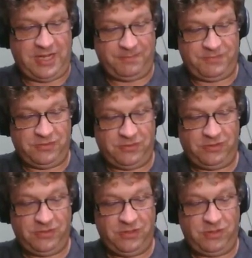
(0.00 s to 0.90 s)

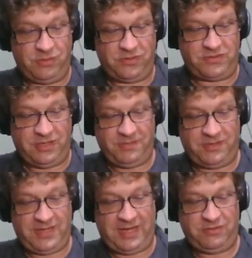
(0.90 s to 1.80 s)
optional, or some
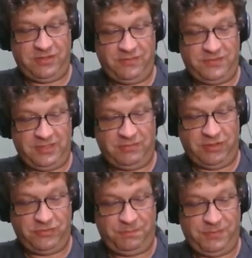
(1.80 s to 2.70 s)
account of
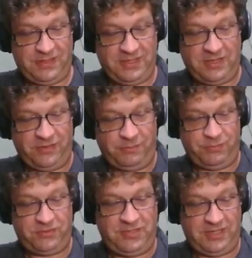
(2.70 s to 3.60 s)
0, depending on the
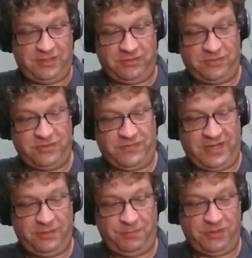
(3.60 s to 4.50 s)
particulars of
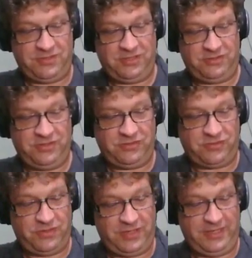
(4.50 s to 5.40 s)
how the partition is
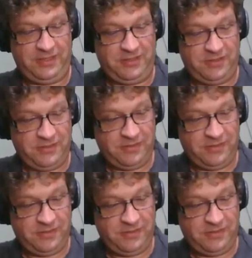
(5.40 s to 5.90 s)
created.